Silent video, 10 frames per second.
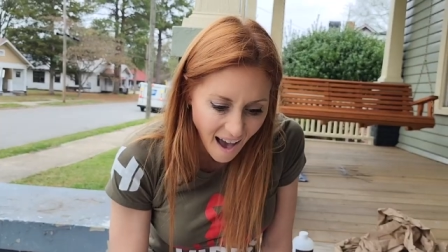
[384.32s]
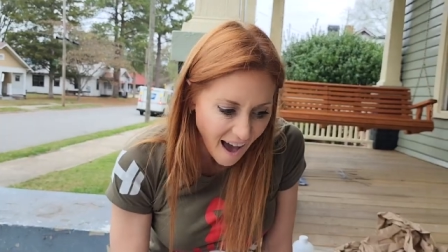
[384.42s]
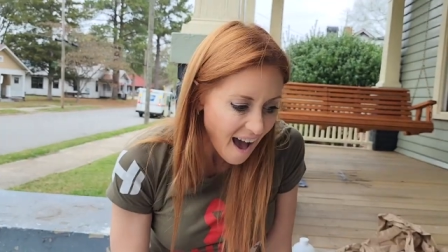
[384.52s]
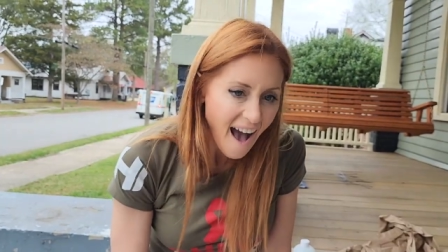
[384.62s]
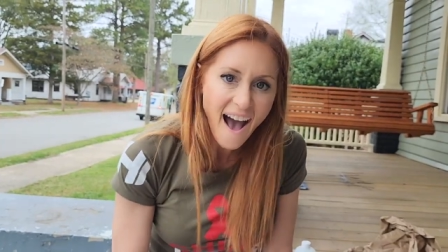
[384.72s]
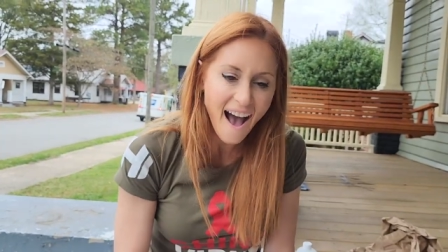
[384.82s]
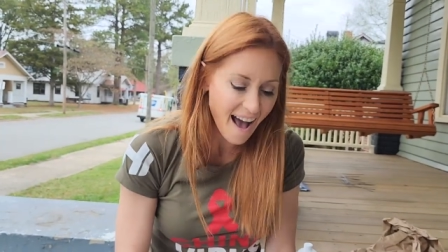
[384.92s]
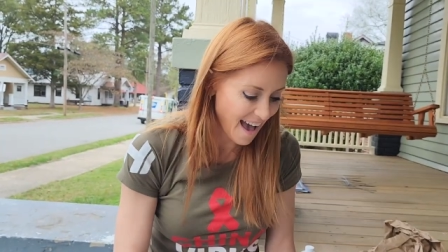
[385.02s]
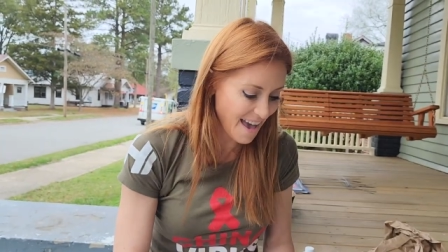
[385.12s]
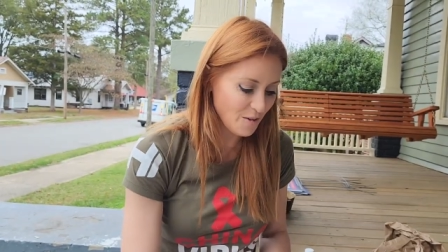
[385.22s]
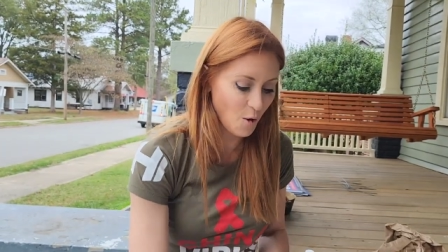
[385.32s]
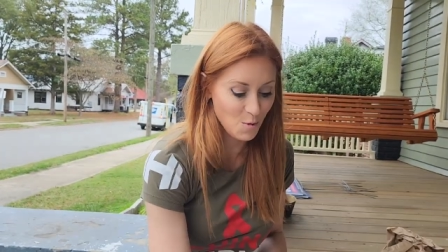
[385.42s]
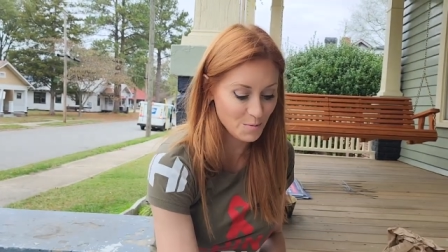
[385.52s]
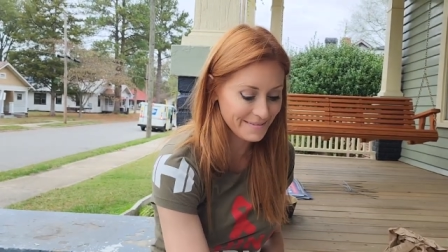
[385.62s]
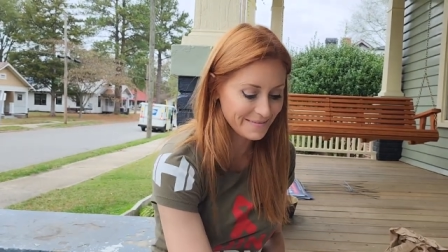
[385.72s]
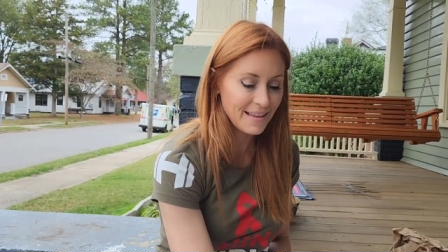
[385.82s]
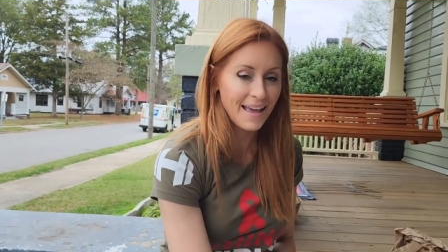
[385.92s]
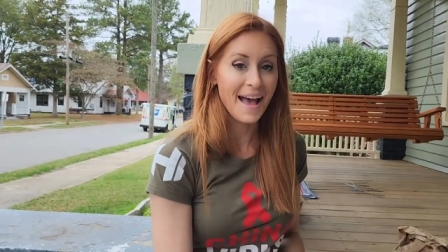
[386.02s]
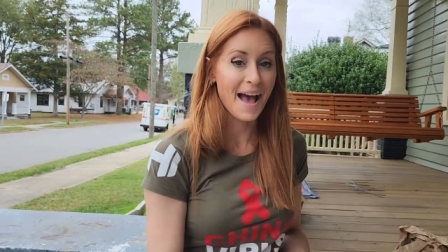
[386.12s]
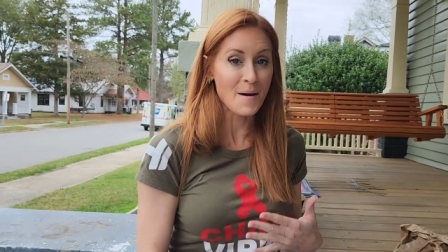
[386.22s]
You have old money.
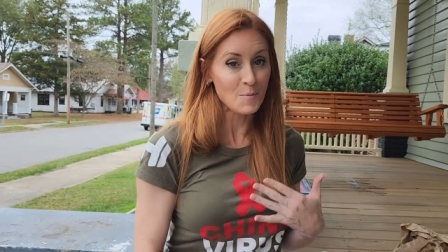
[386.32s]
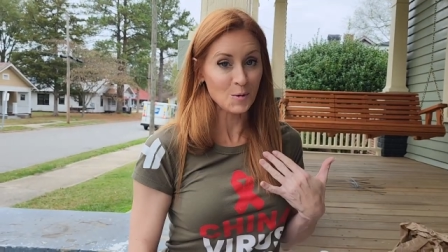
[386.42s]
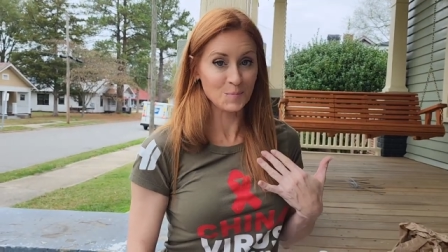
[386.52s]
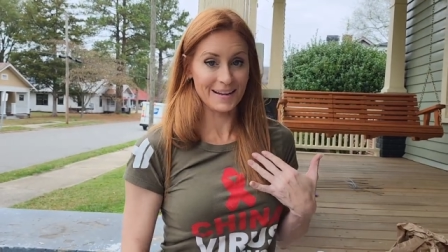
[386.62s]
I'm old money.